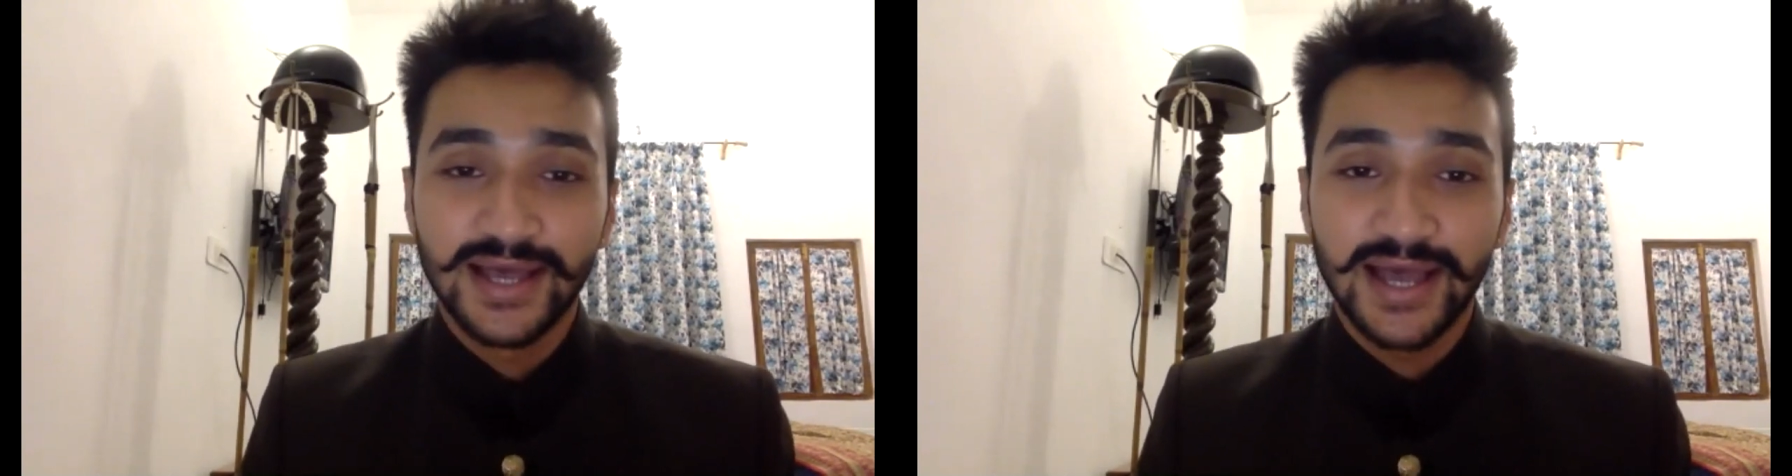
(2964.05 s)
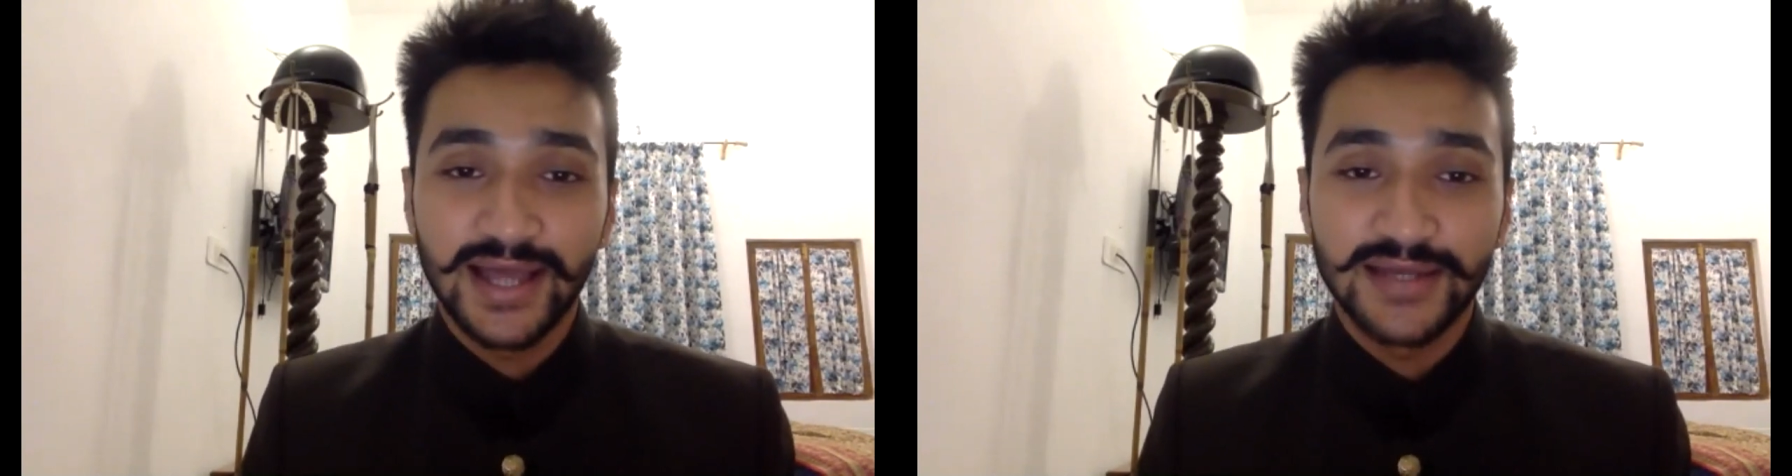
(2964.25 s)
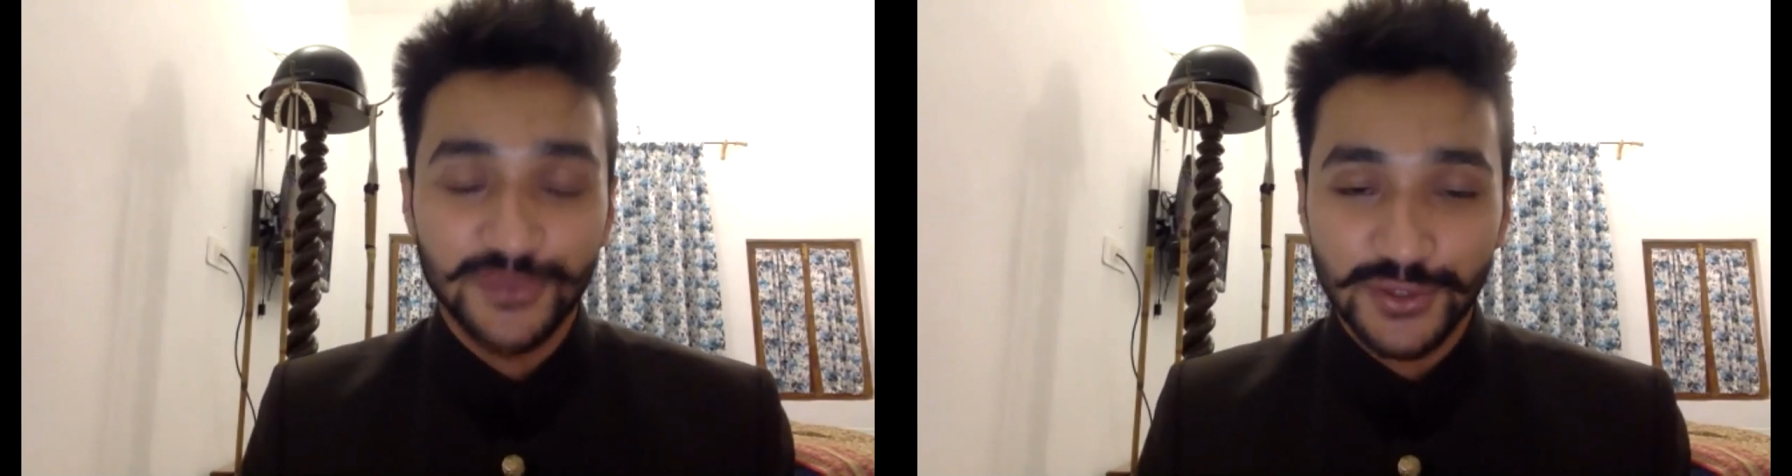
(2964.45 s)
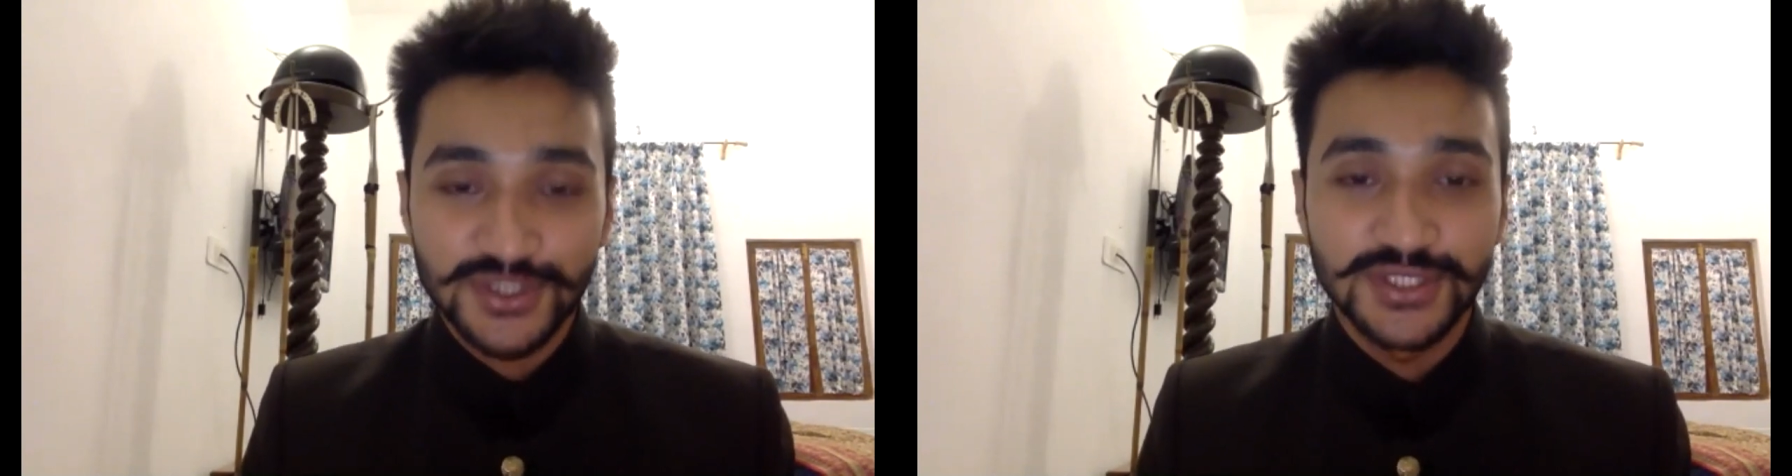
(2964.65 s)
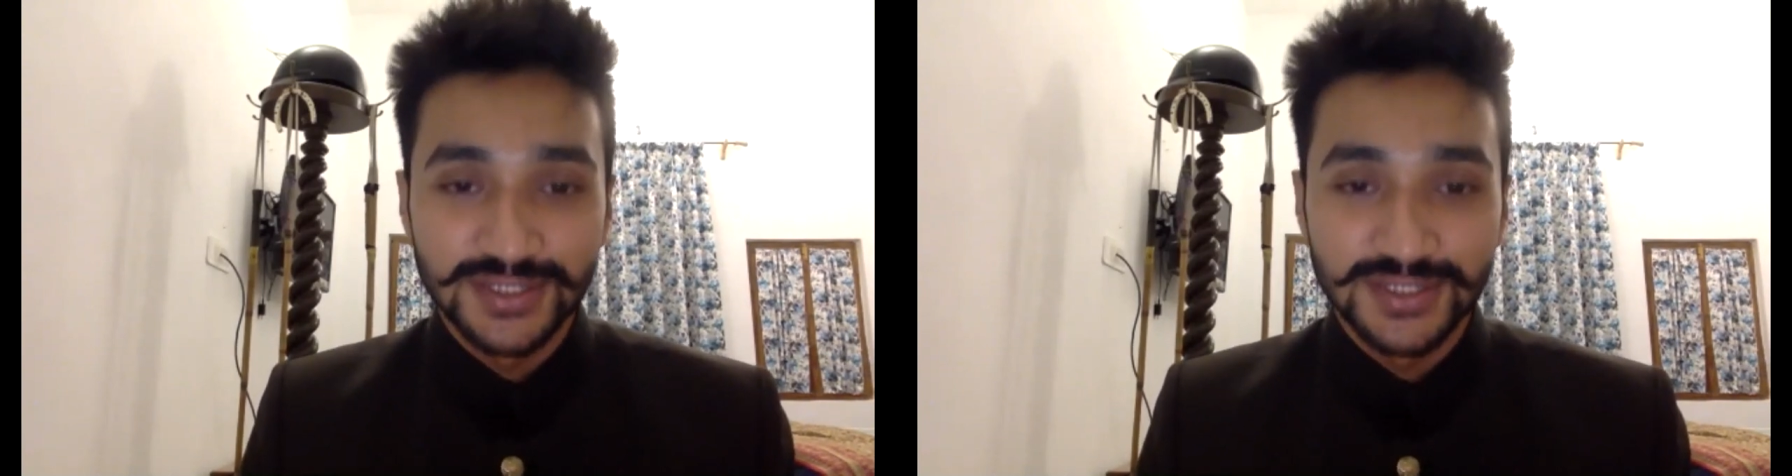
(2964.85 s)
and Thank of course
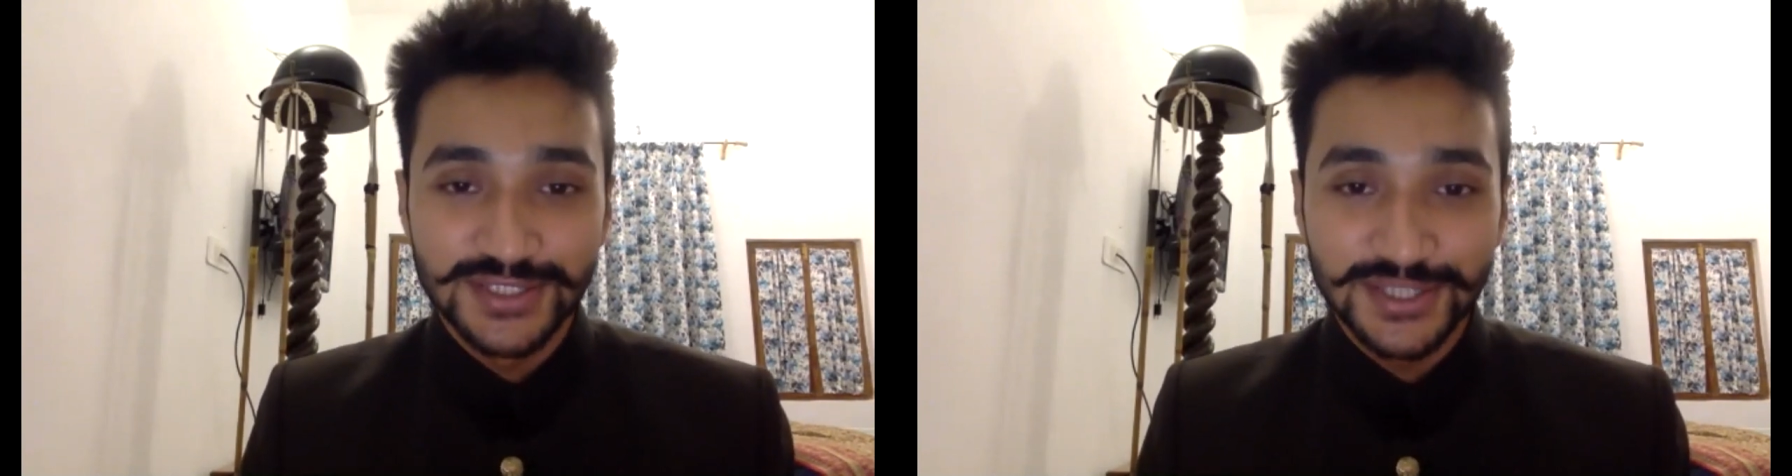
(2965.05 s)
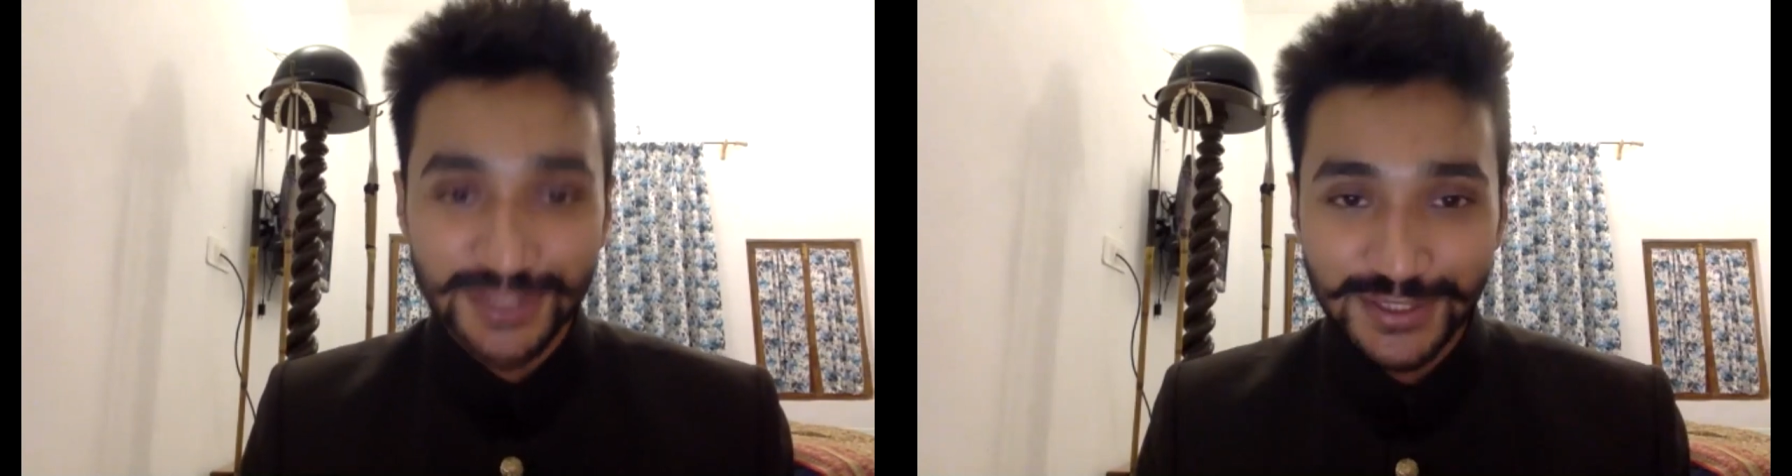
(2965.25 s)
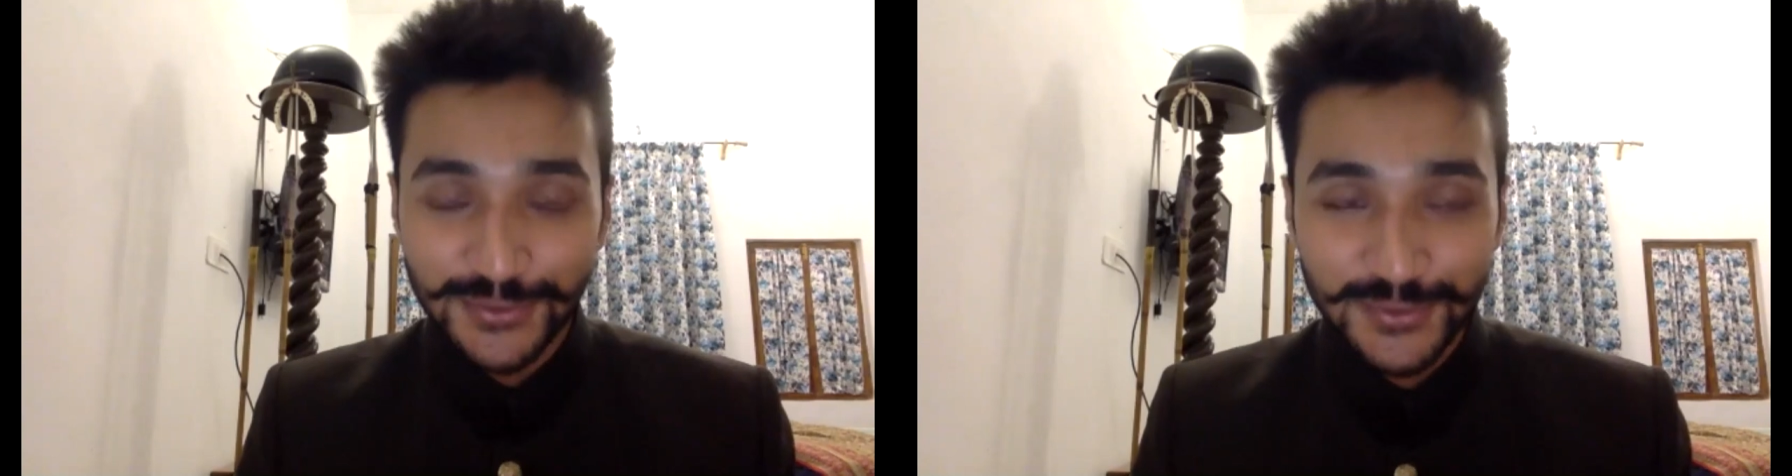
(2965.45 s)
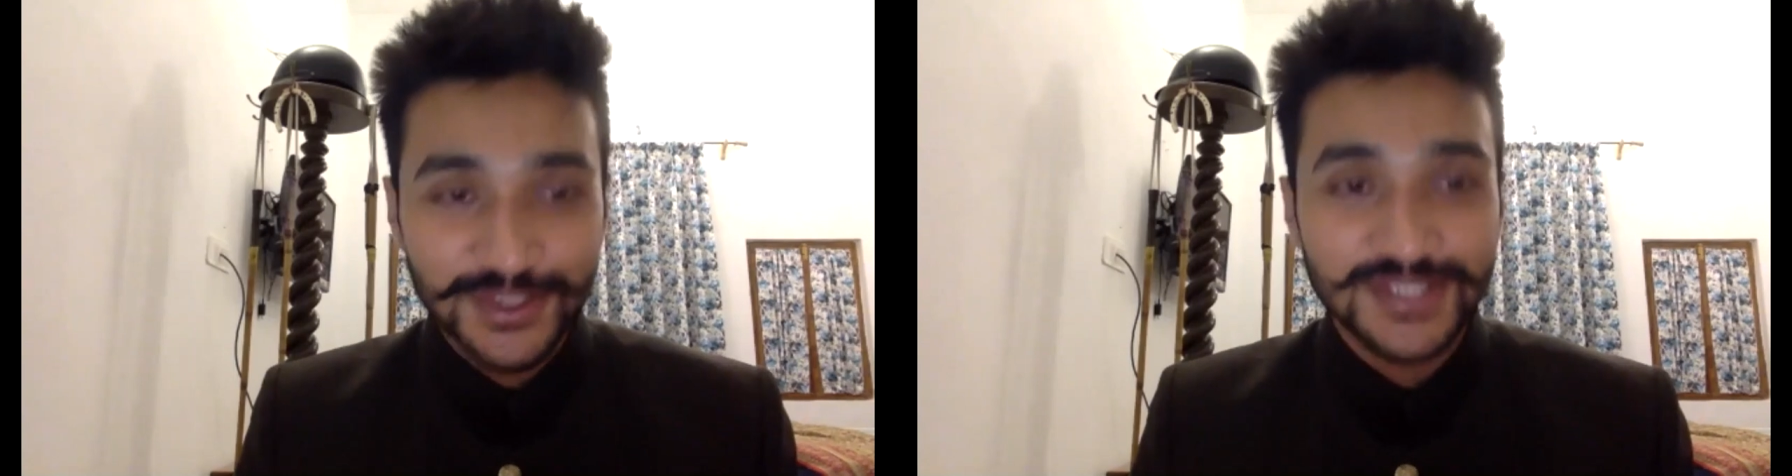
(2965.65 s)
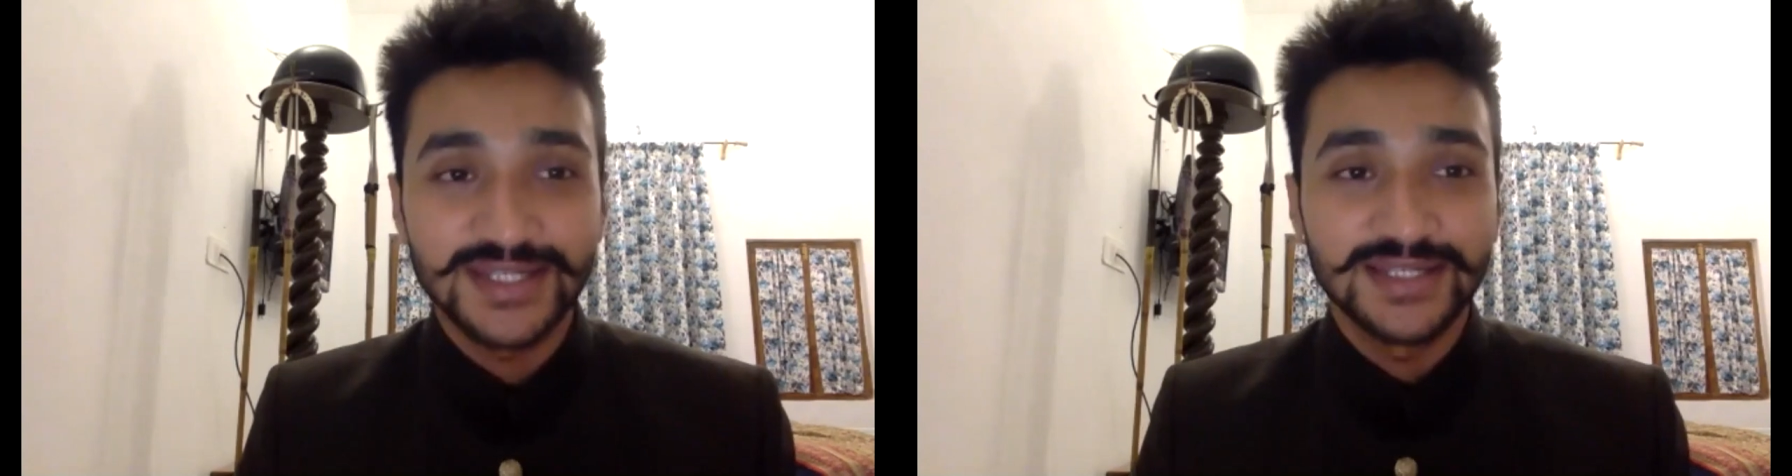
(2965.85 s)
Jindal
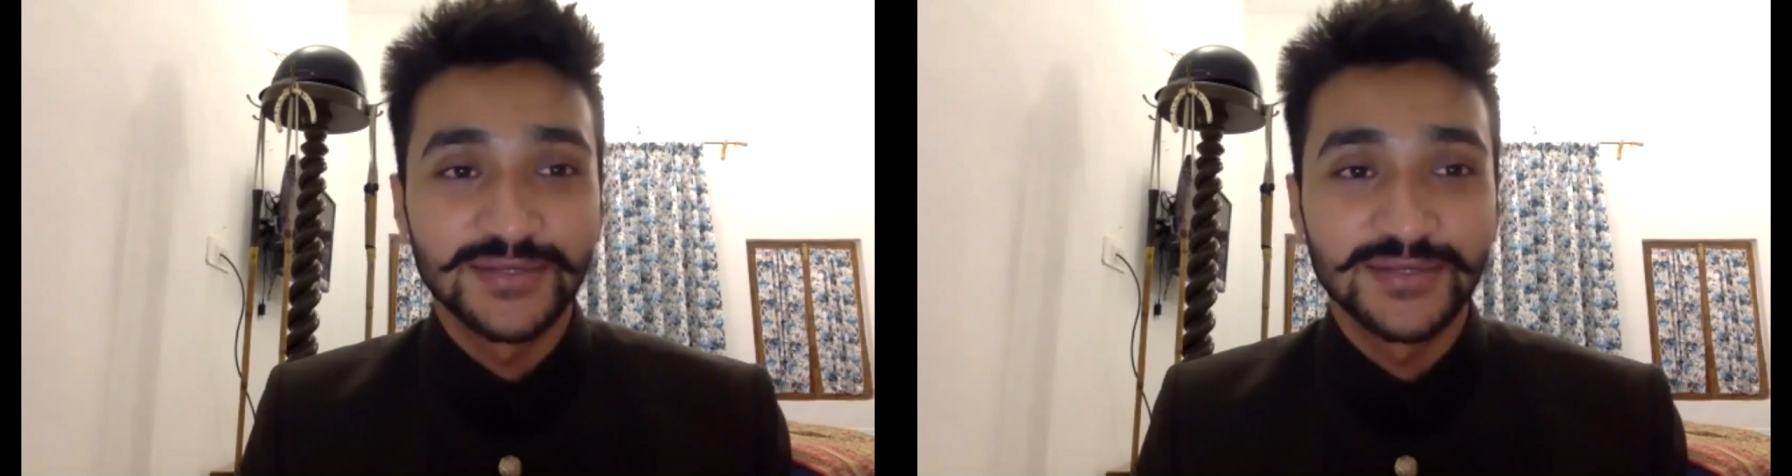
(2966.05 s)
University,